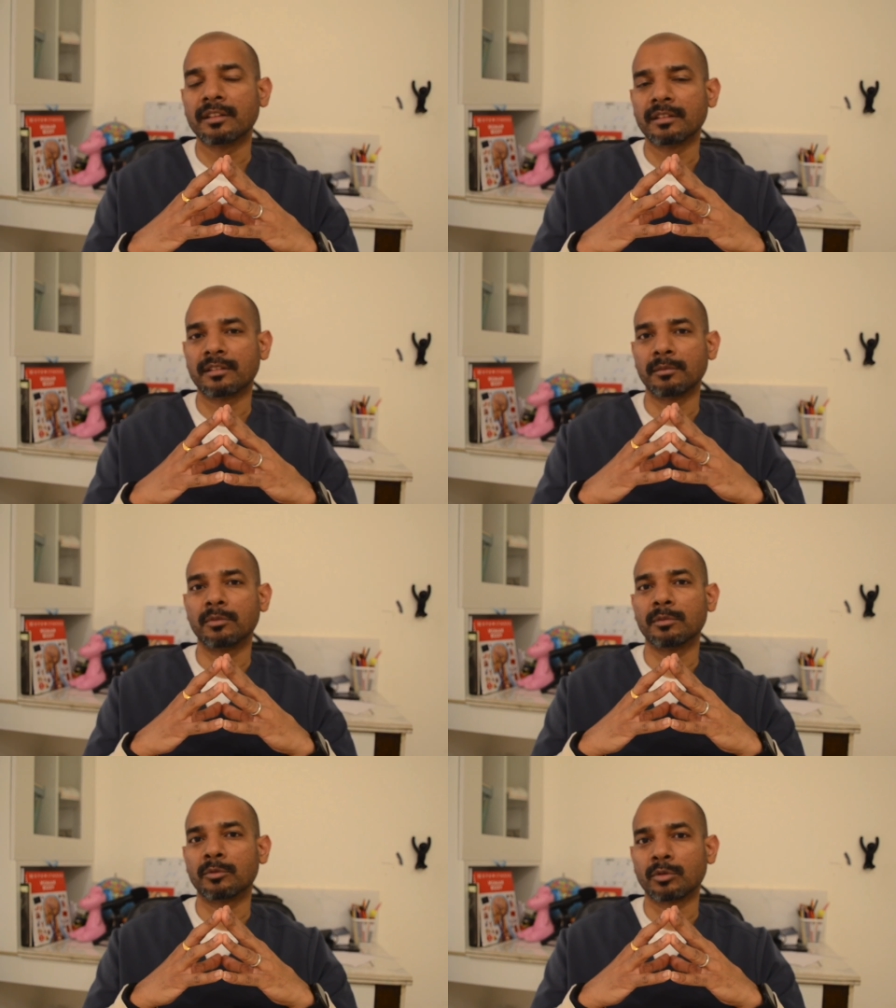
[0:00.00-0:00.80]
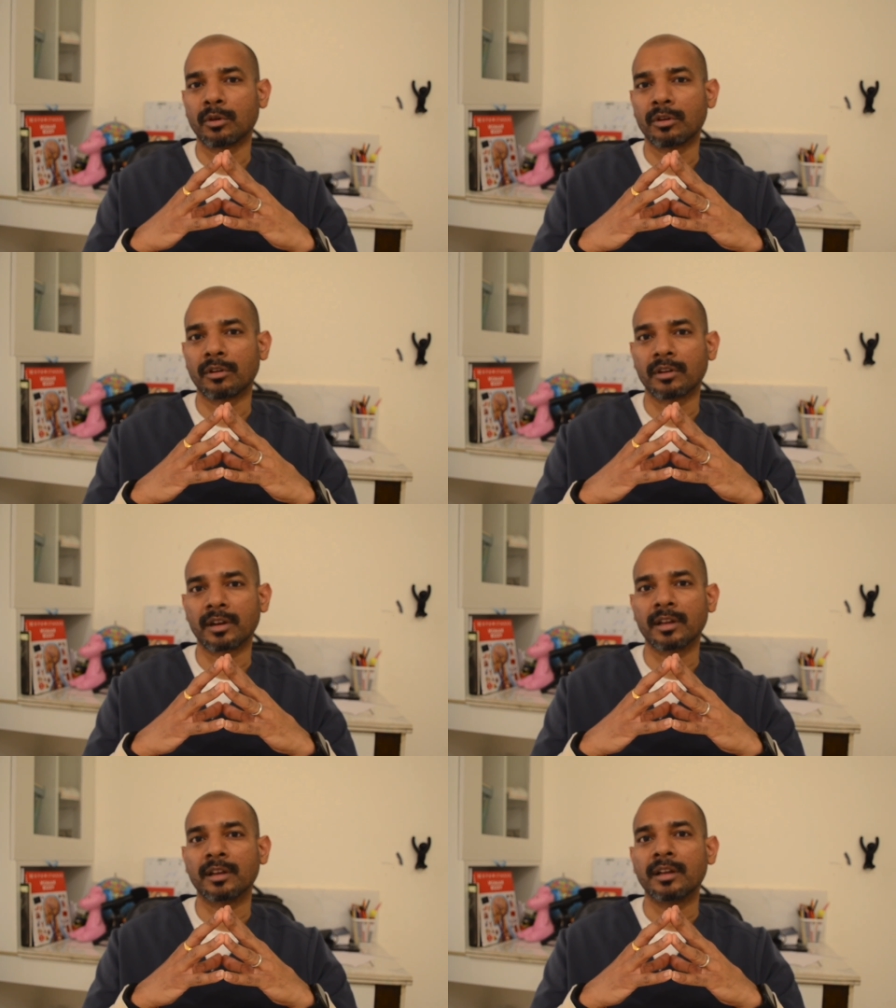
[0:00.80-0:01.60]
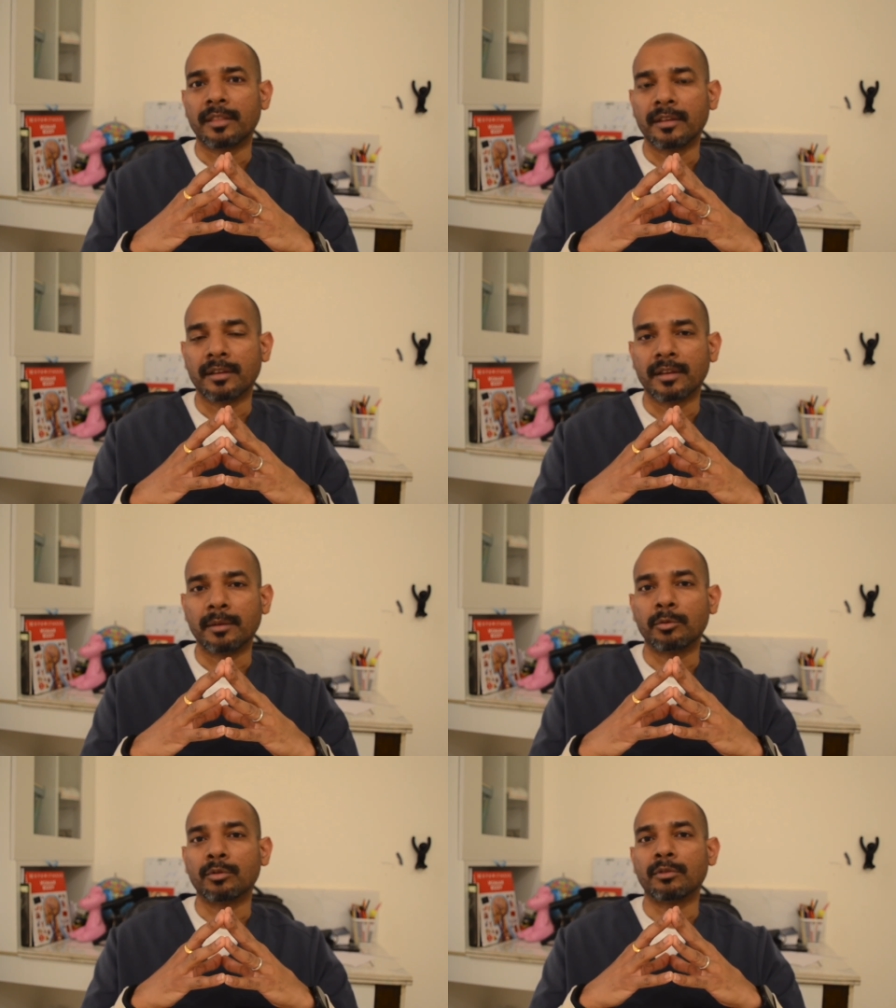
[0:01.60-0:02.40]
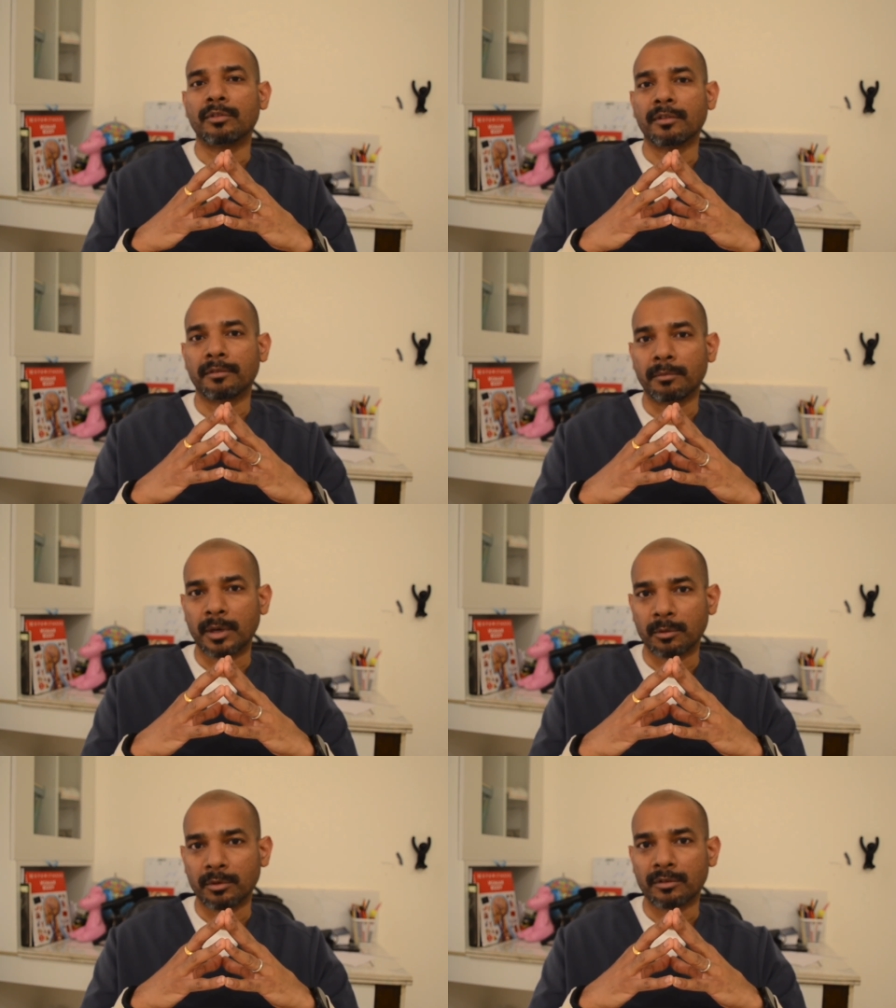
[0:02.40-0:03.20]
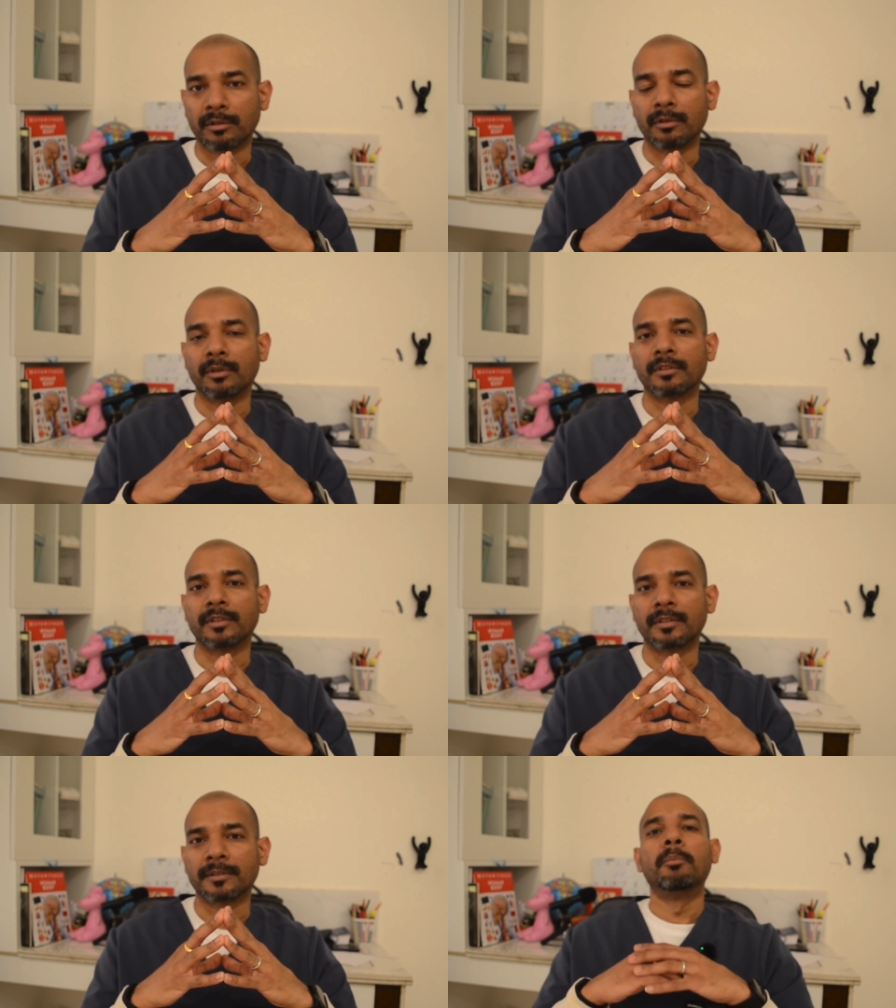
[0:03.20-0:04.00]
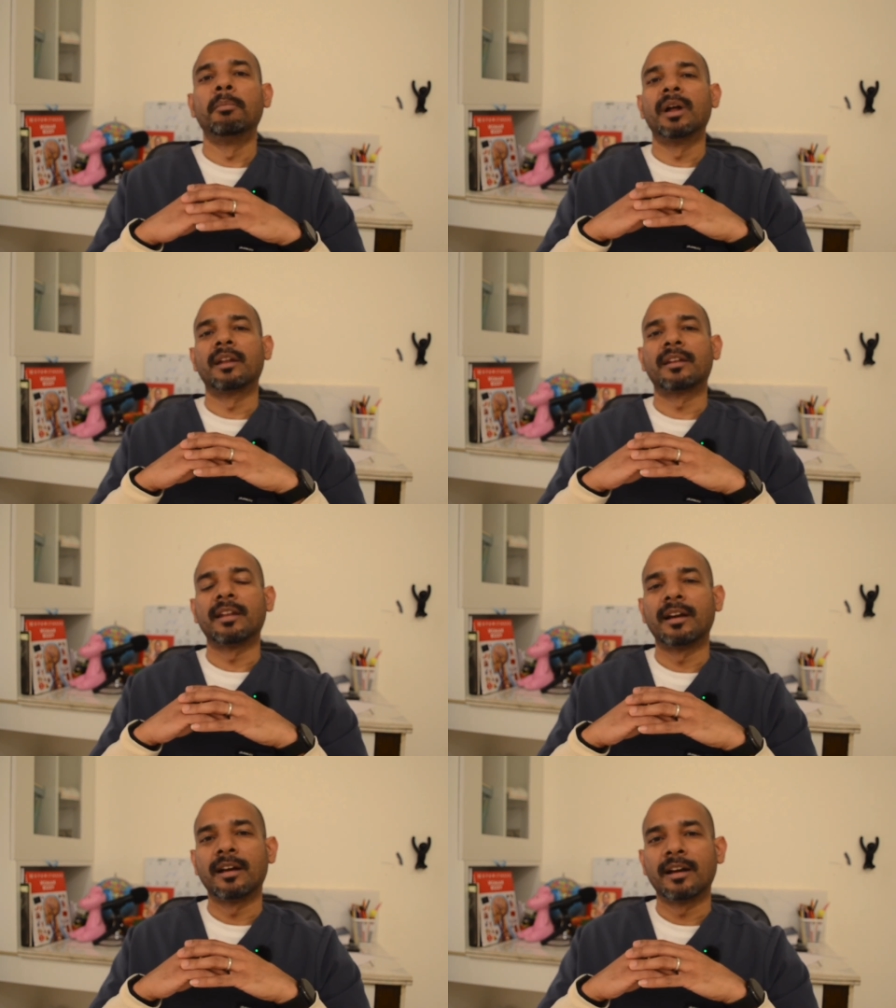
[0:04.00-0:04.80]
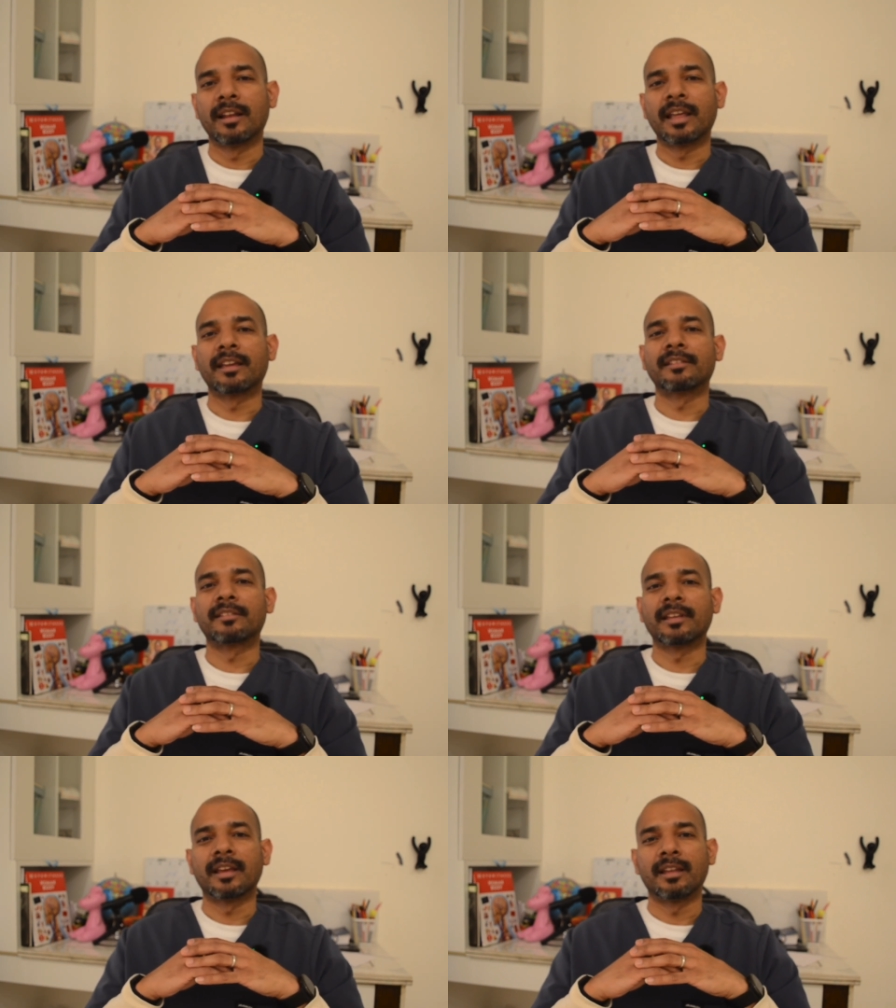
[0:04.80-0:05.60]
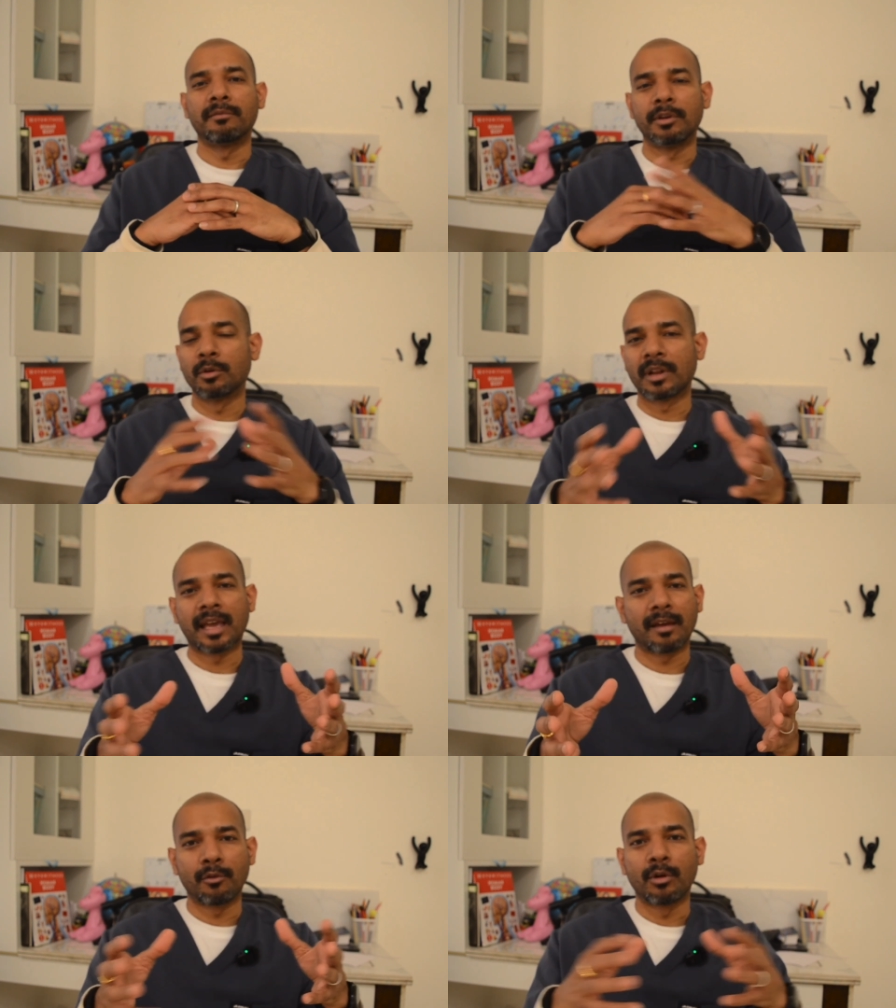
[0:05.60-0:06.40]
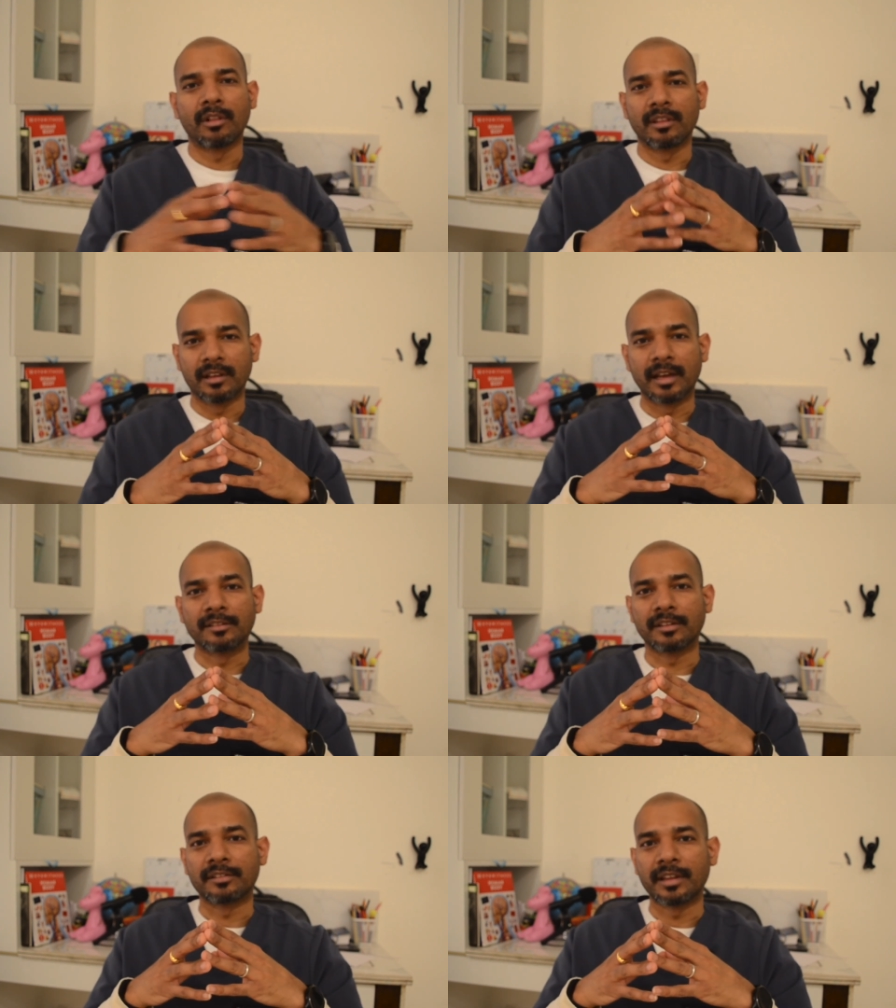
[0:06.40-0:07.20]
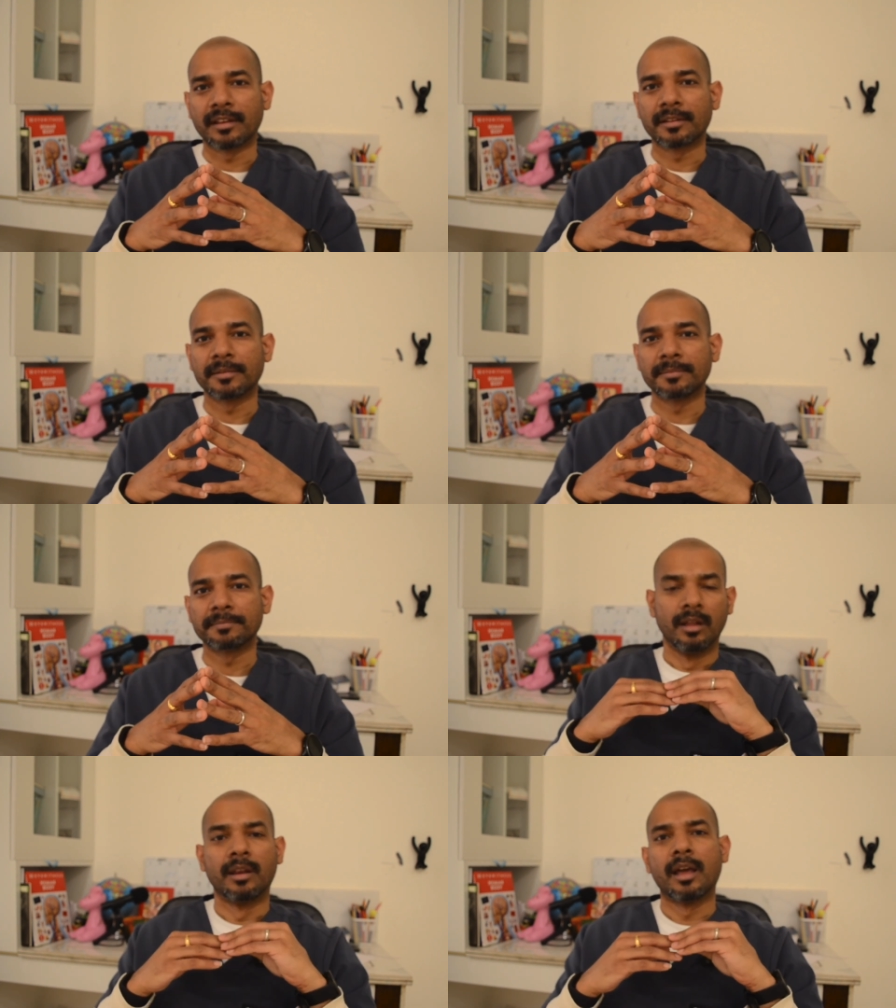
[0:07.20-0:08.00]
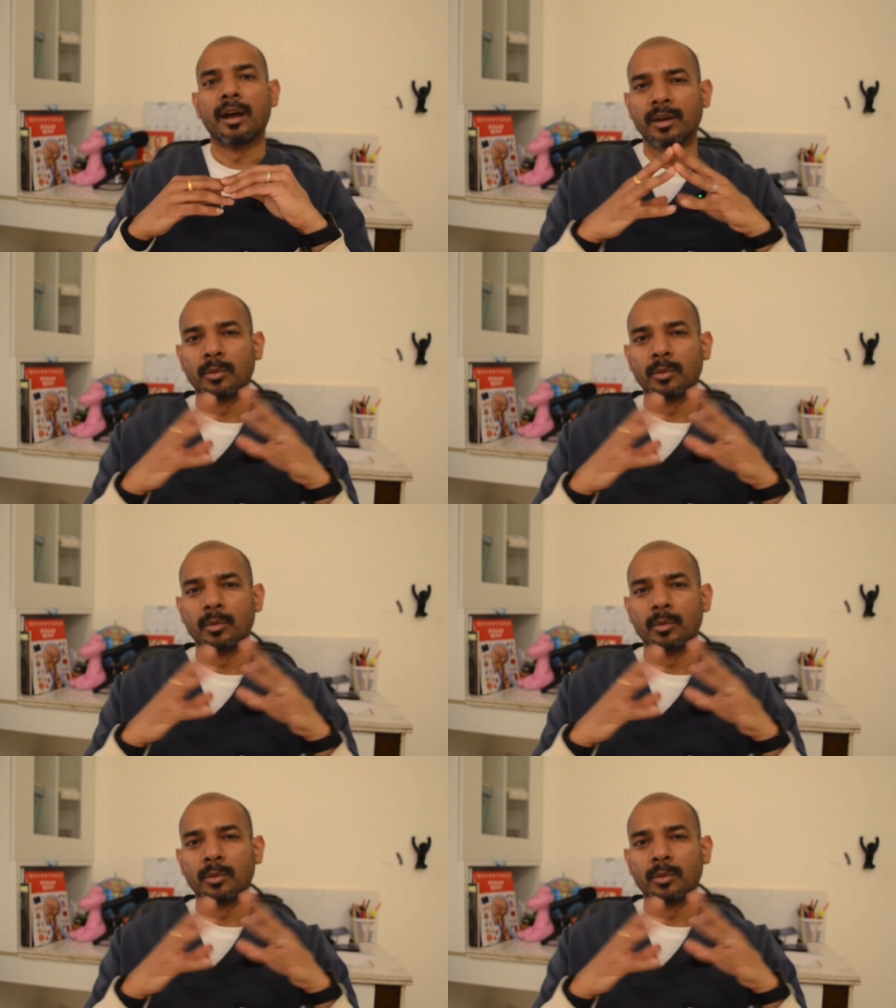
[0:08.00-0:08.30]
the symptoms or the episodes of multiple sclerosis. But like I said, we don't have all the answers yet. Now,